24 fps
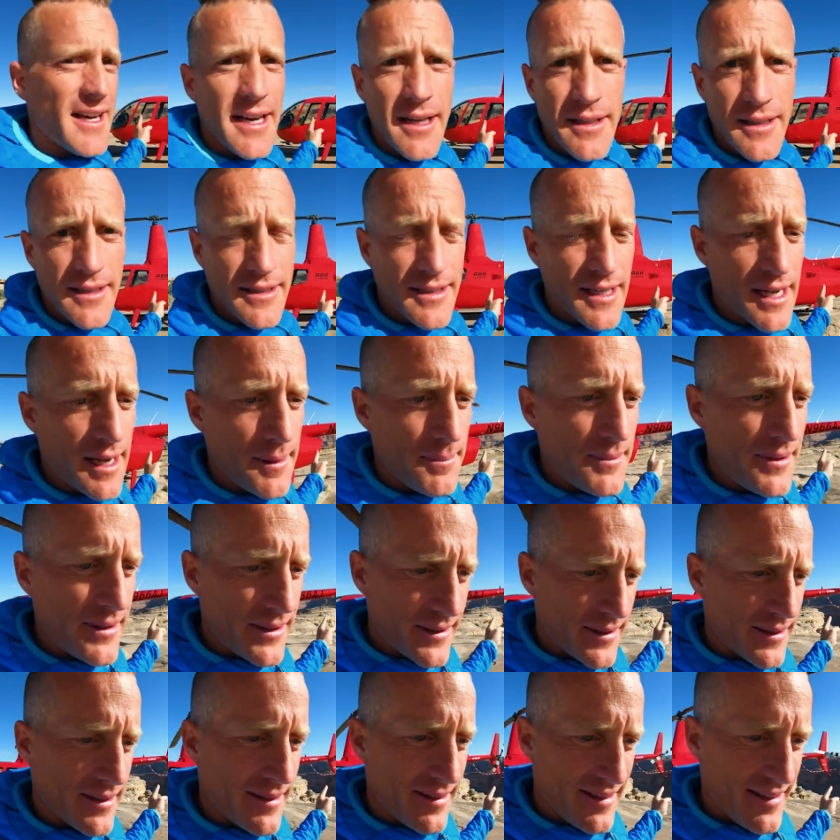a
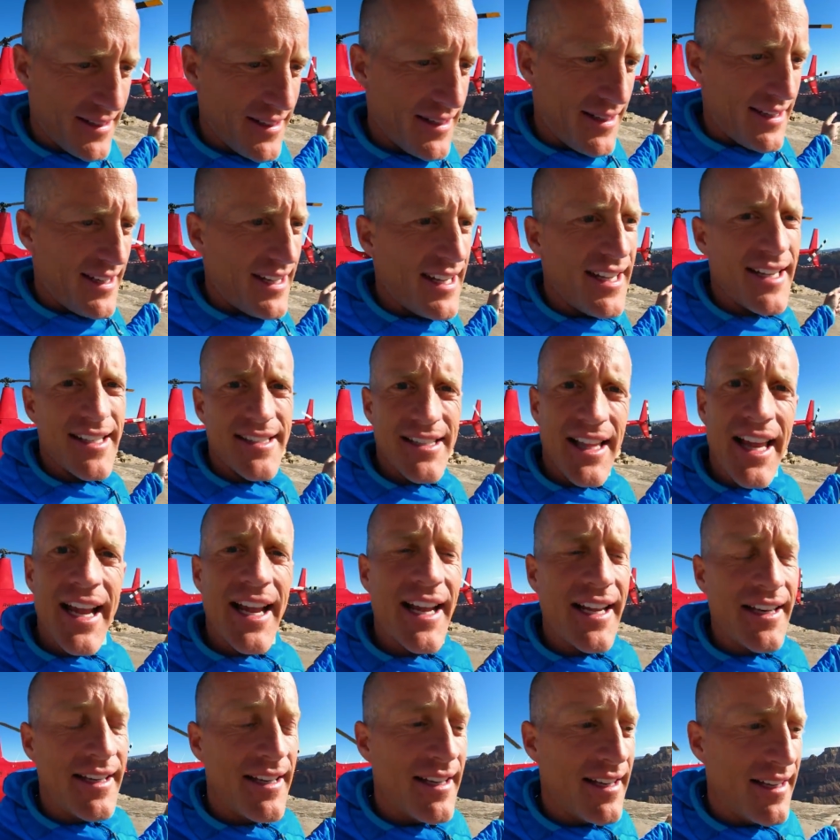helicopter is
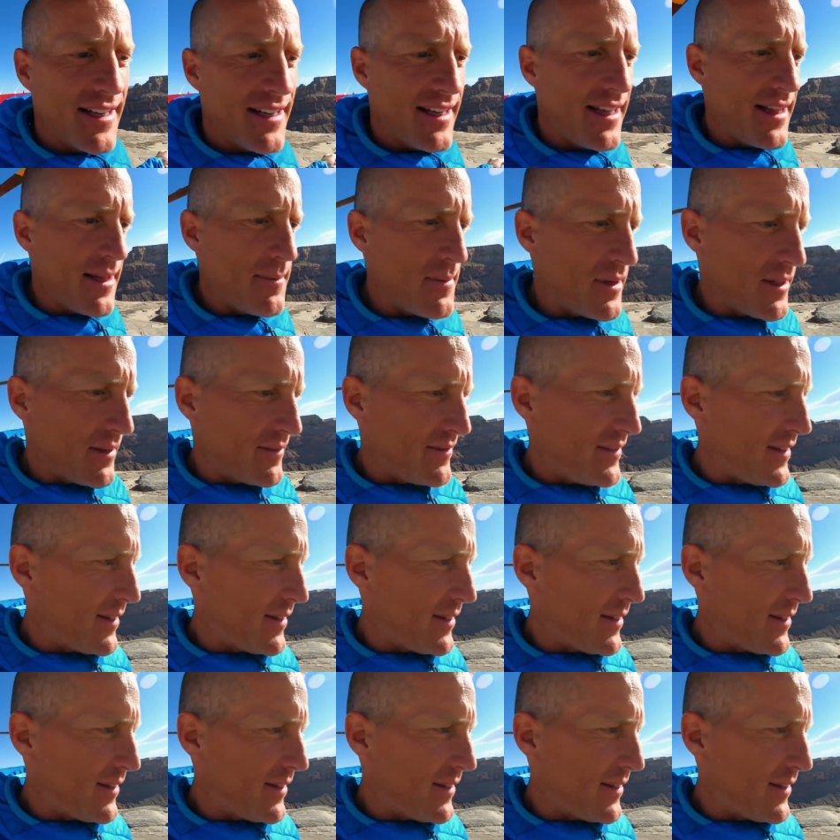land in the middle of